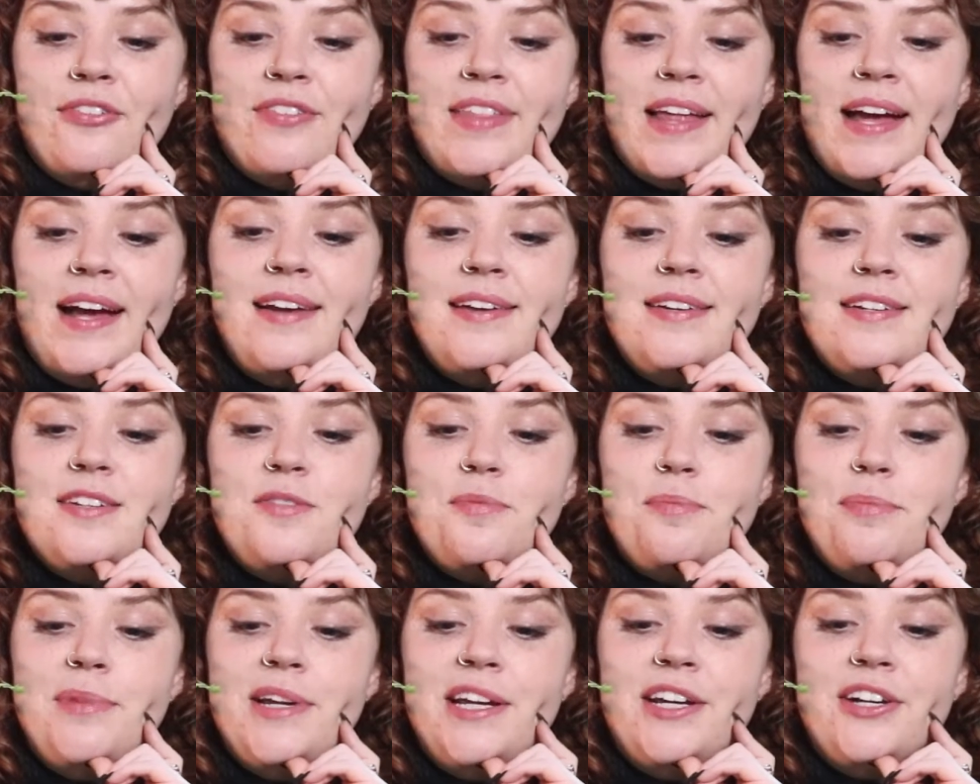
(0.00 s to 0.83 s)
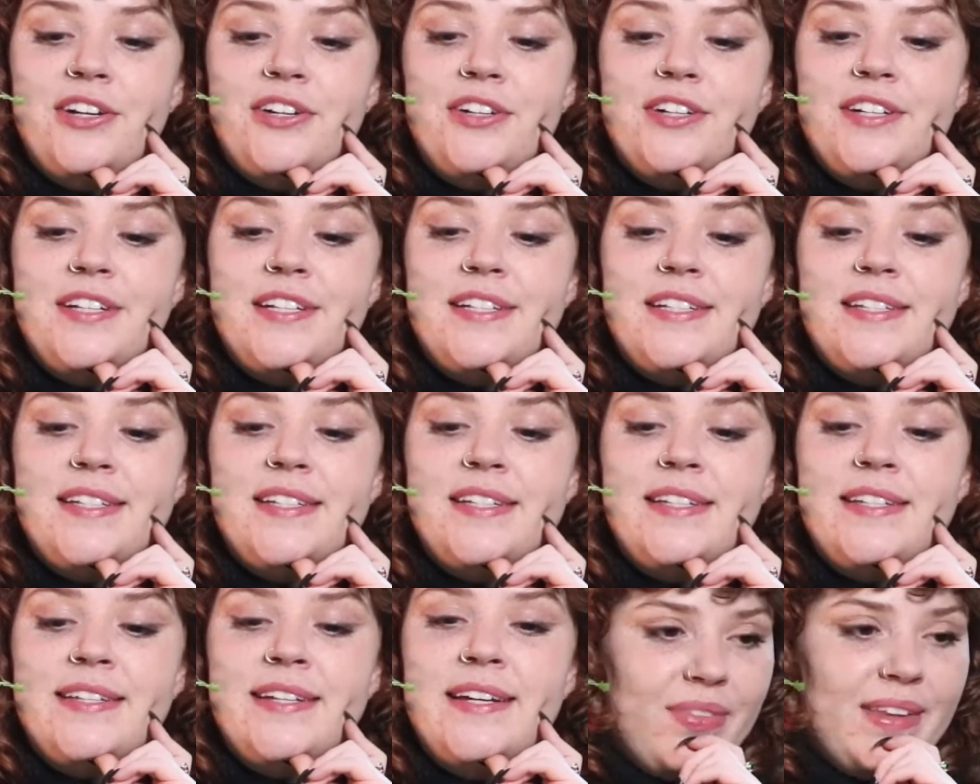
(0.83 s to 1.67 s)
that,
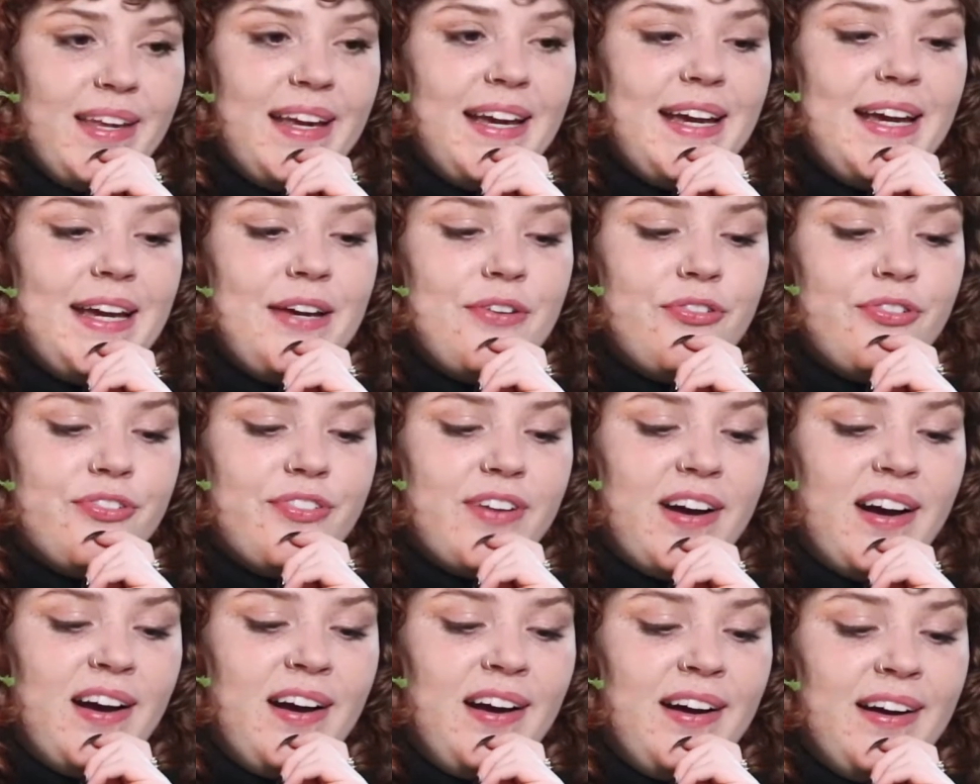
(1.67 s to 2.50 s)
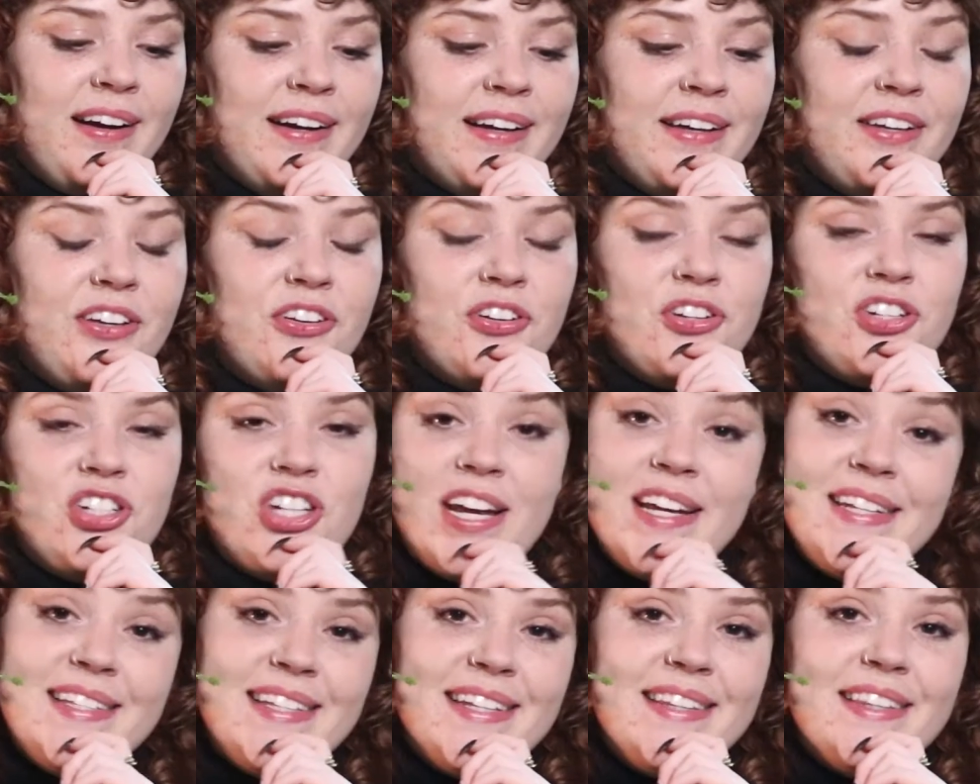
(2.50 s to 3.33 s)
because if you're
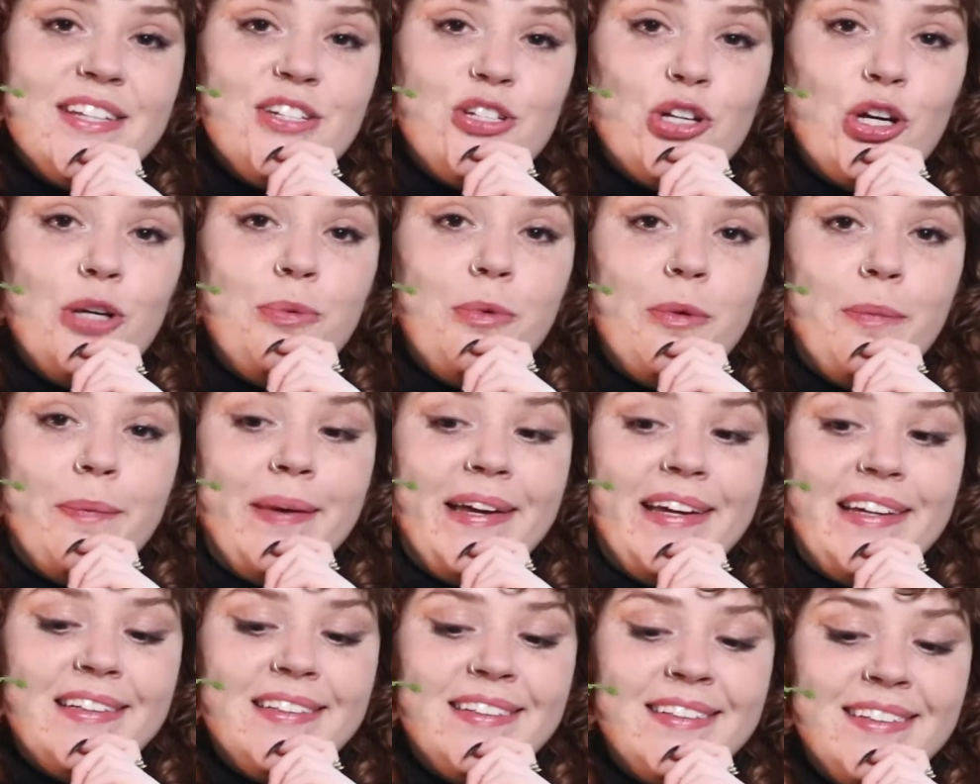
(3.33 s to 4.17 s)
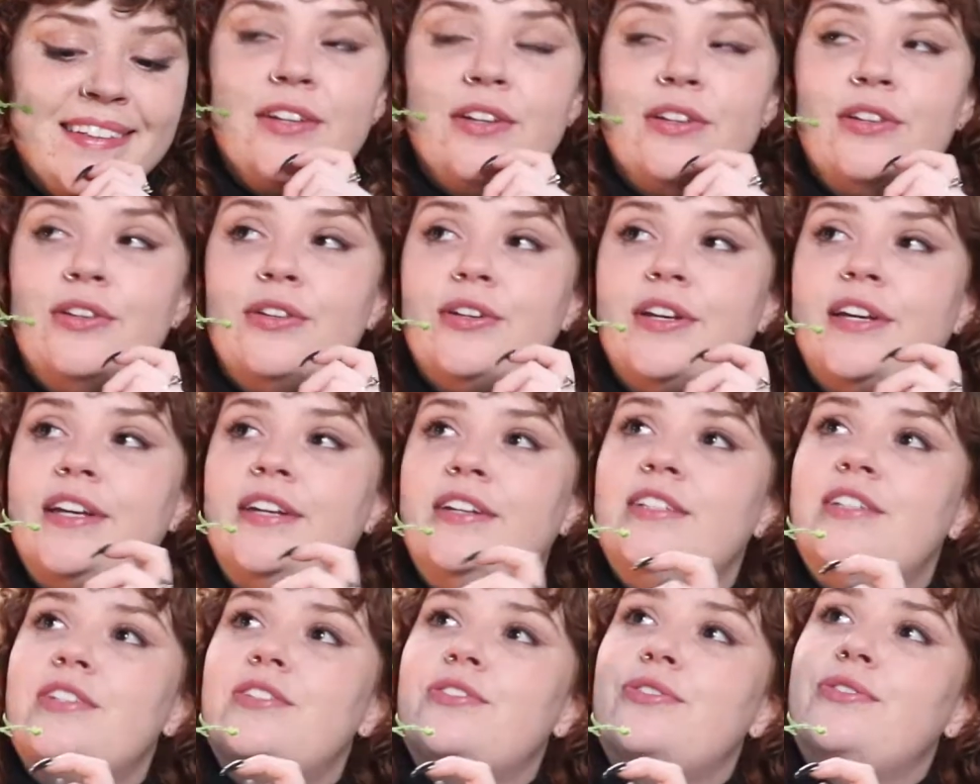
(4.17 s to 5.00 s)
chasing the dopamine, you're
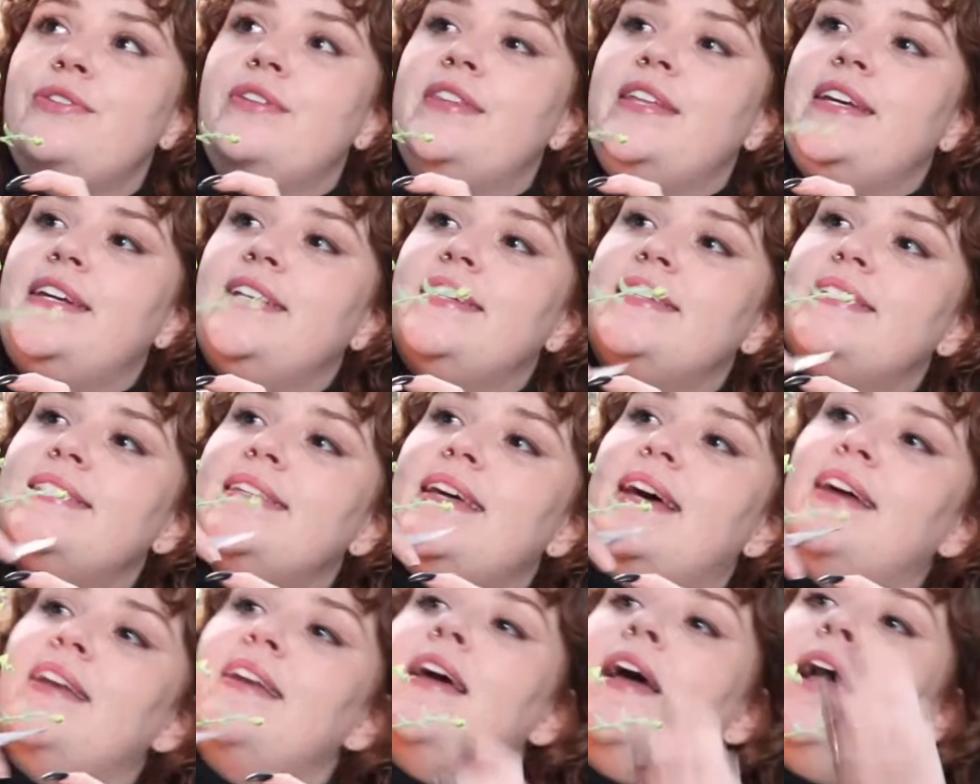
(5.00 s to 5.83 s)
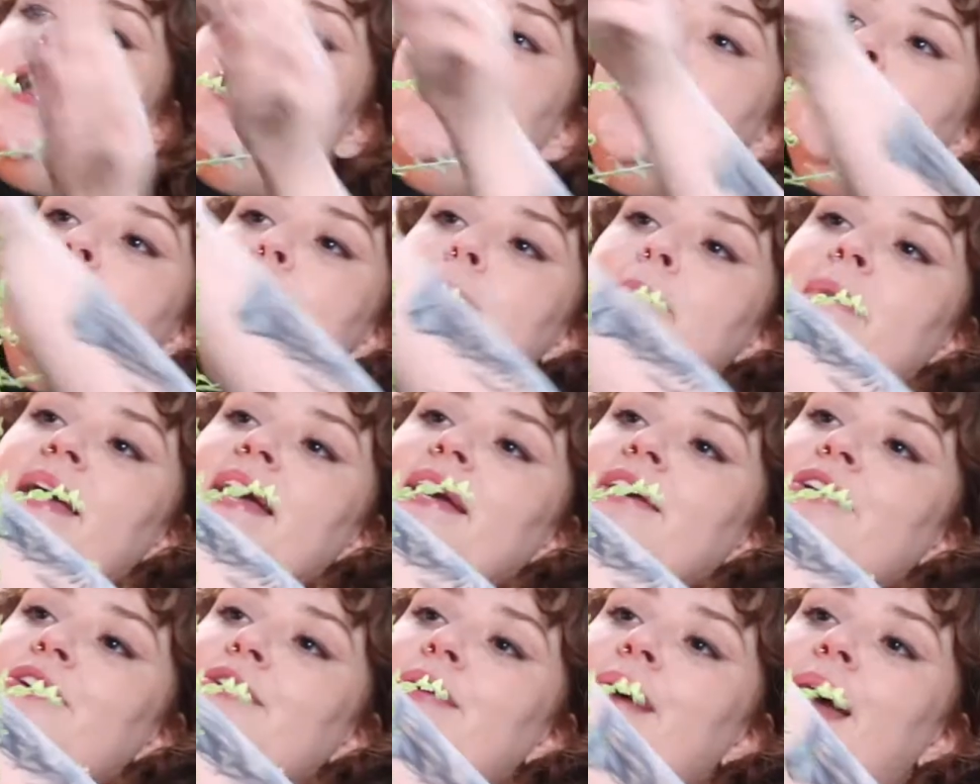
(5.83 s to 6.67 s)
looking to do things that make
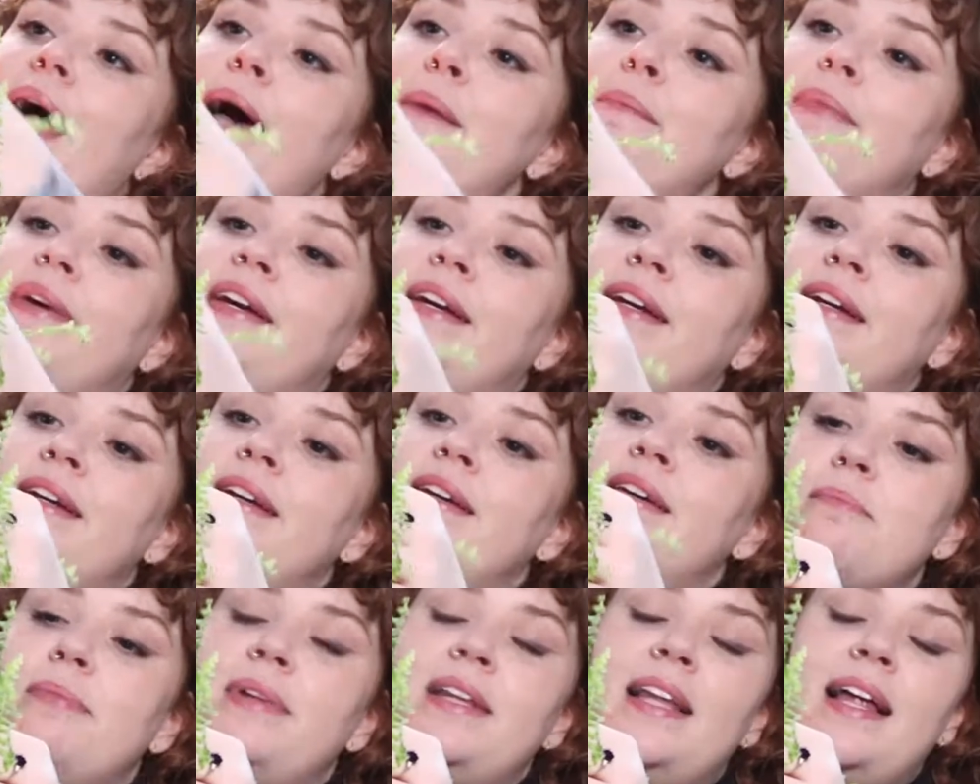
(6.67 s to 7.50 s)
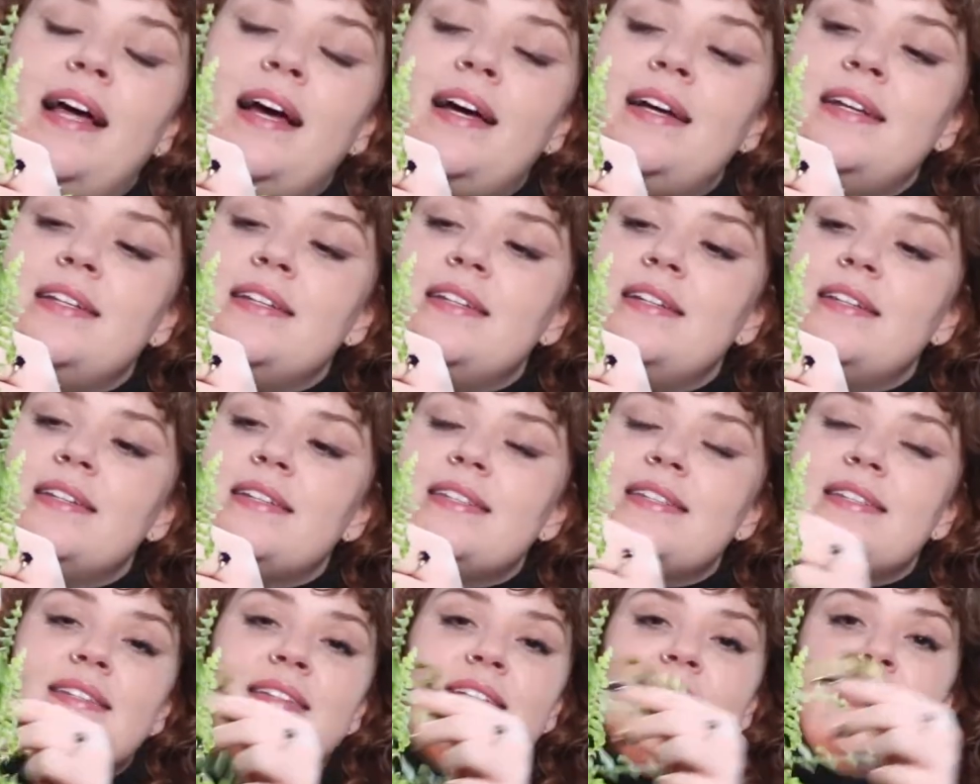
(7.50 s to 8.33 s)
you happy.
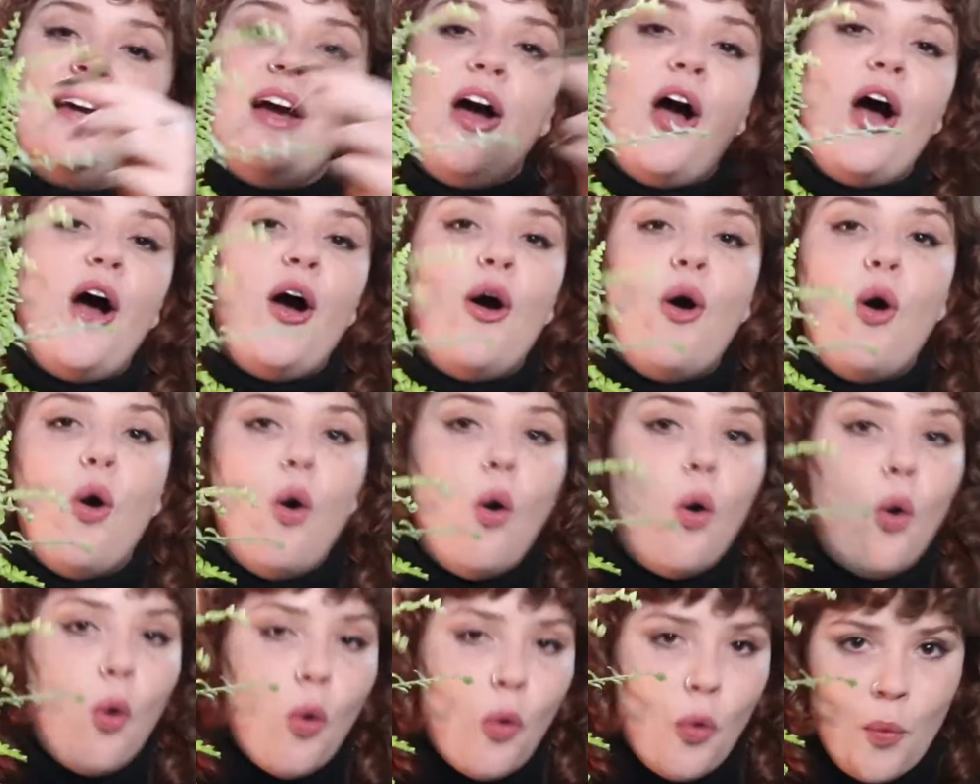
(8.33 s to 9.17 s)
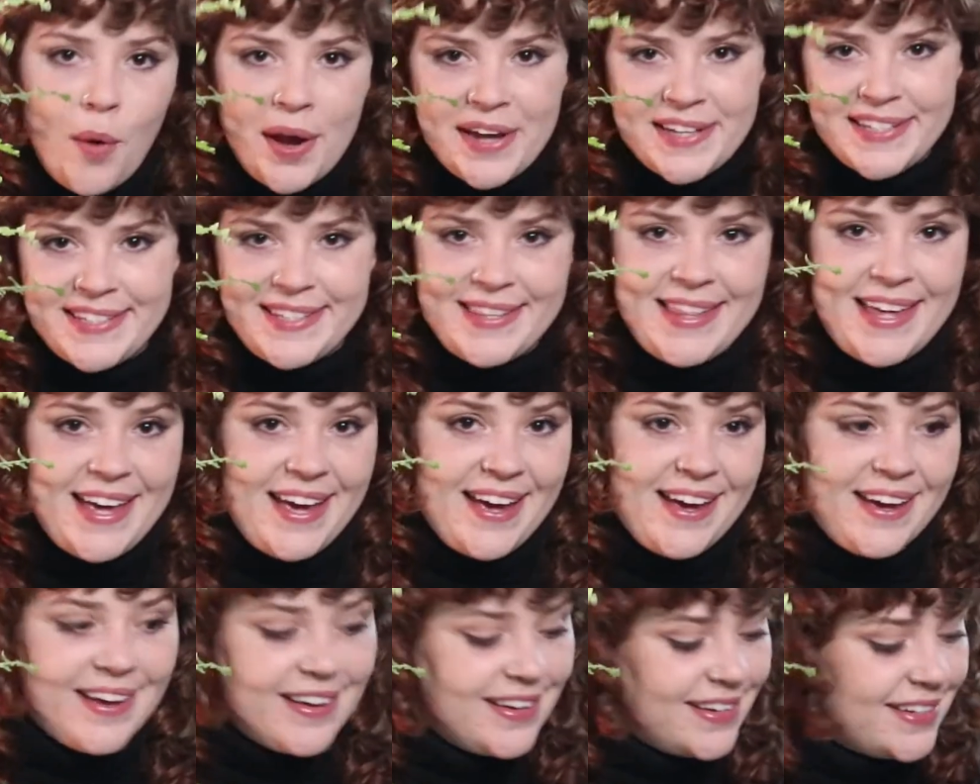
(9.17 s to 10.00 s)
Plants are always
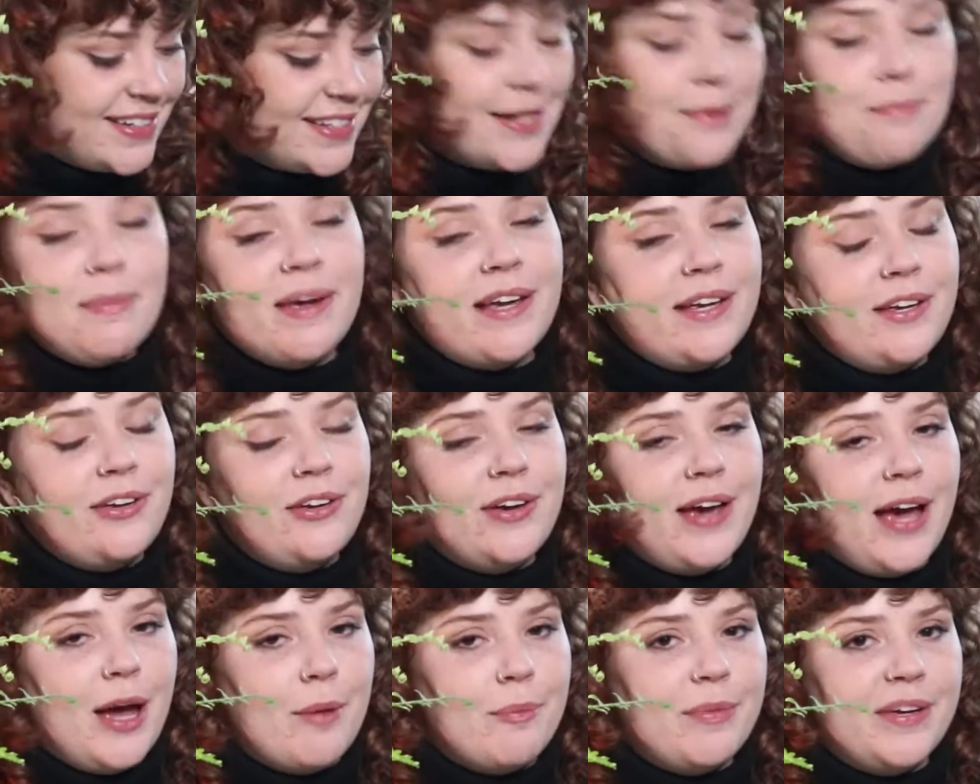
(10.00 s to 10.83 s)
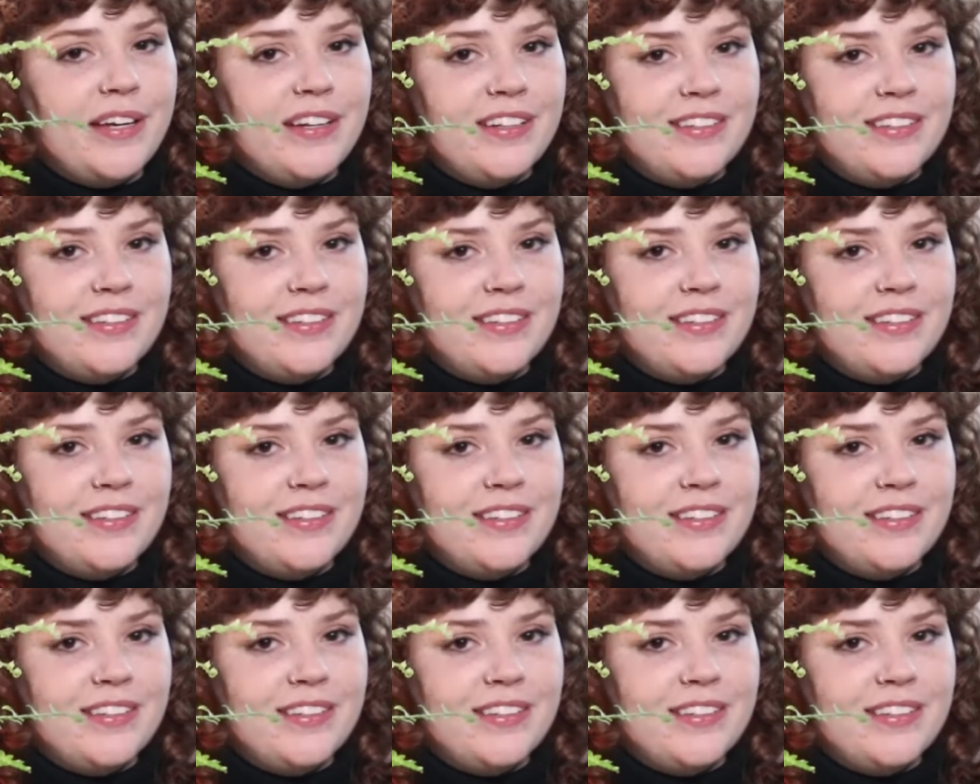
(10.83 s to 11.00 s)
there to make you happy.